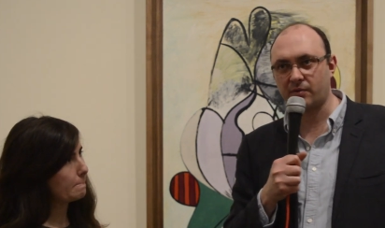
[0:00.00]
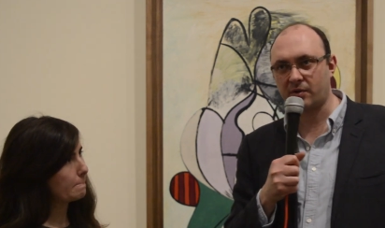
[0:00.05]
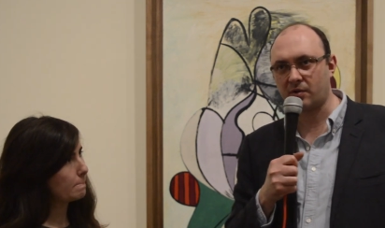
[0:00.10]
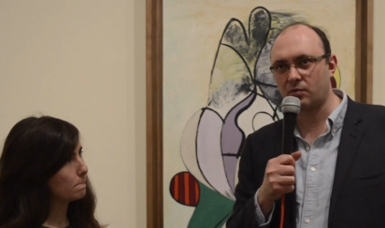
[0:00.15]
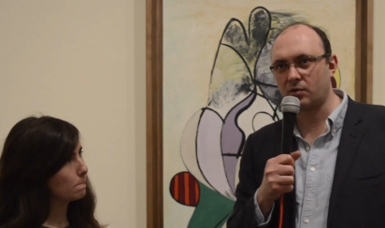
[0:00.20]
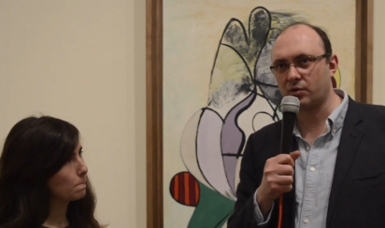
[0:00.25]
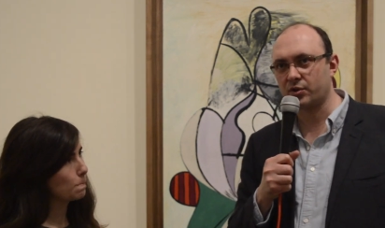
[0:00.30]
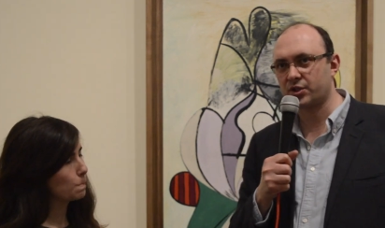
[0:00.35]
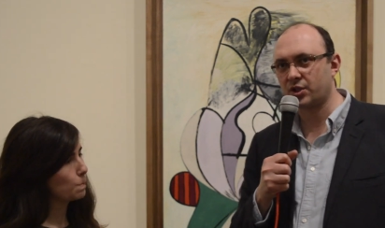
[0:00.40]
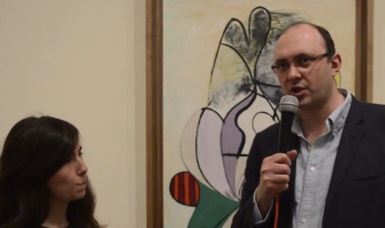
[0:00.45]
Speaker 1: with a
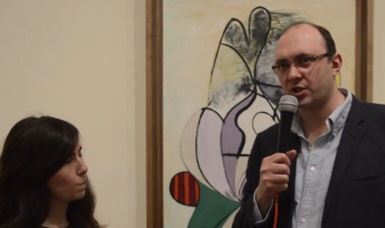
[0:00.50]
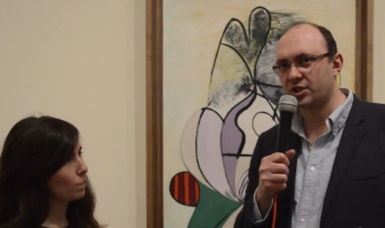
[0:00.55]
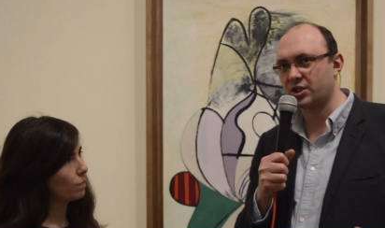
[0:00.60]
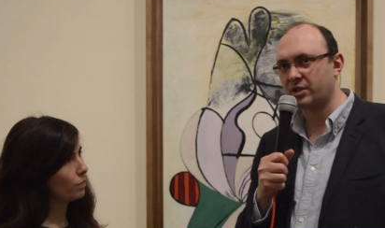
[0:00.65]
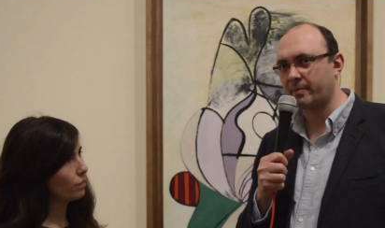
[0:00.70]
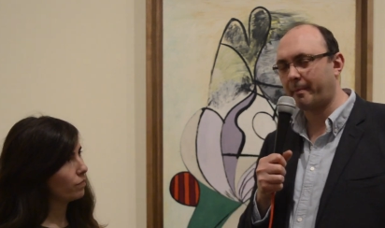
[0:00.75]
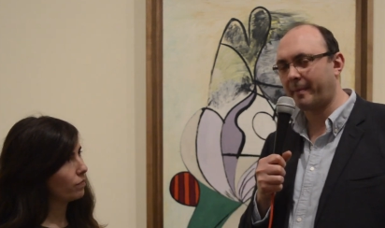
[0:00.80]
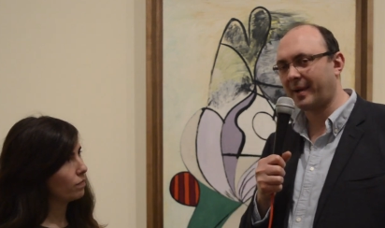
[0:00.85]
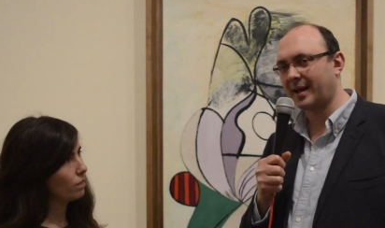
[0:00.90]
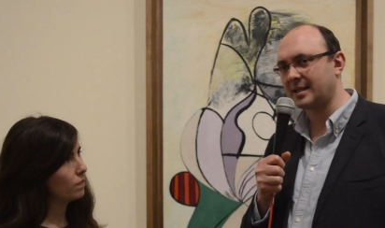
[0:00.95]
real sort of
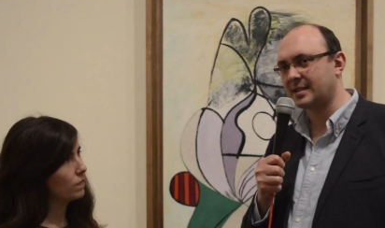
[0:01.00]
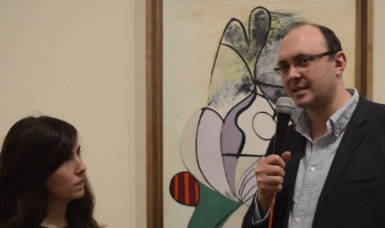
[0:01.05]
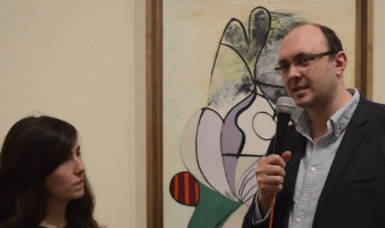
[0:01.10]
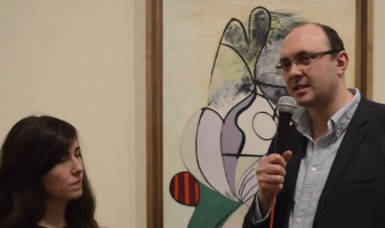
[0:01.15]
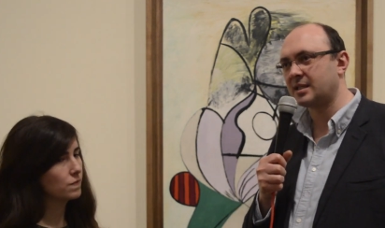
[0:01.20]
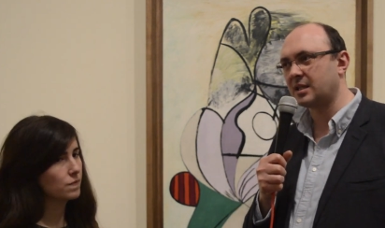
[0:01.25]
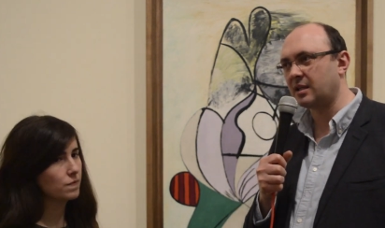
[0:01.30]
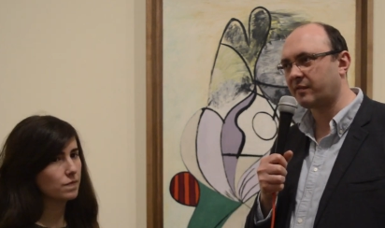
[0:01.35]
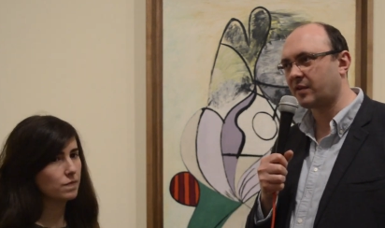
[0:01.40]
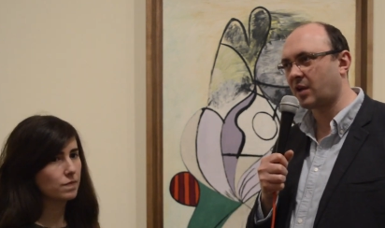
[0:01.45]

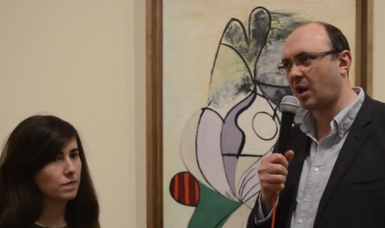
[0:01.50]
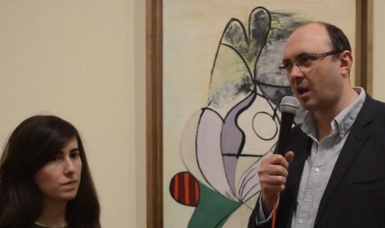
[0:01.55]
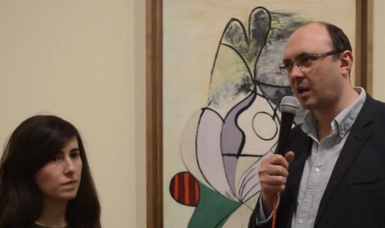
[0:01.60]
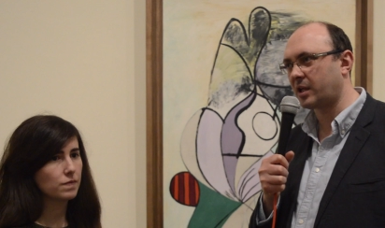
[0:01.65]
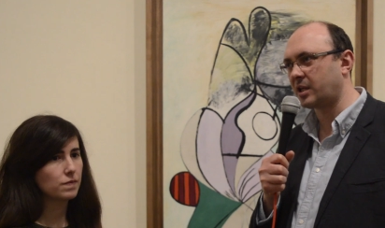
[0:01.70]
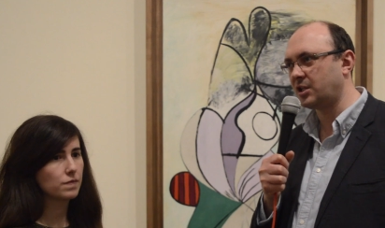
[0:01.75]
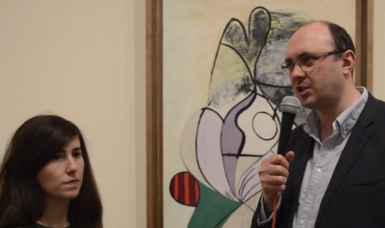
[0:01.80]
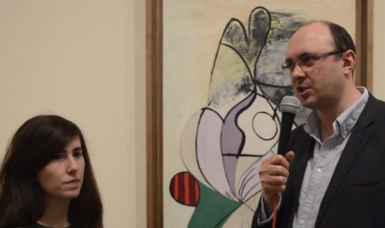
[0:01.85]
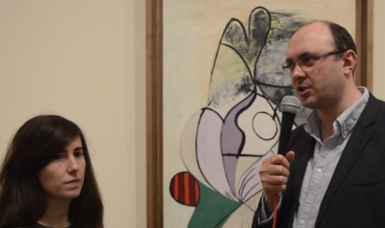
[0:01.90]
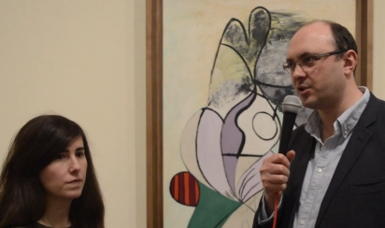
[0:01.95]
simplicity of
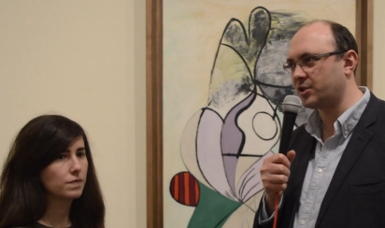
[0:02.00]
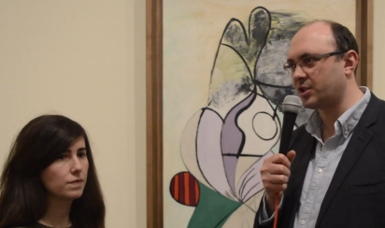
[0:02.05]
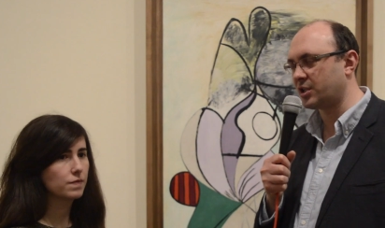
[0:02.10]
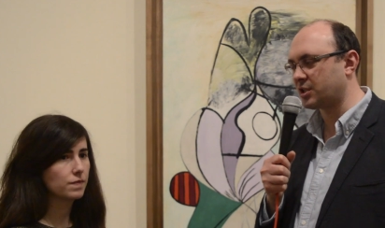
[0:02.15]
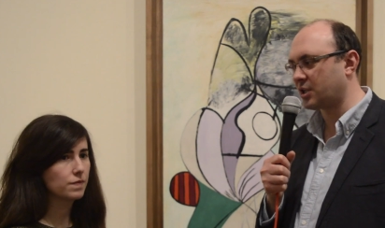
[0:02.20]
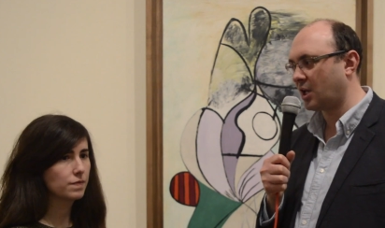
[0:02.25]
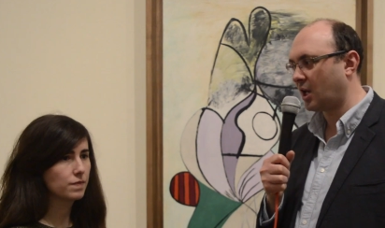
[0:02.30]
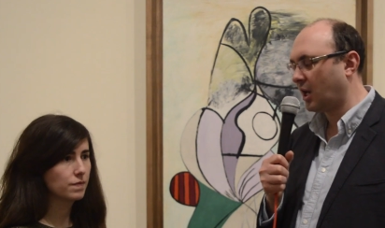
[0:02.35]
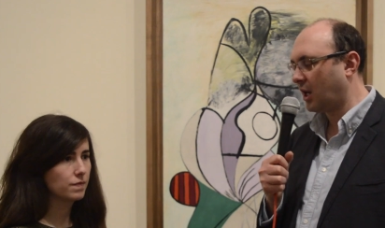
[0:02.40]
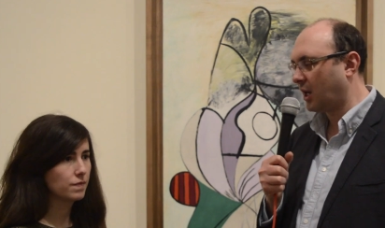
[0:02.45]
colour he uses.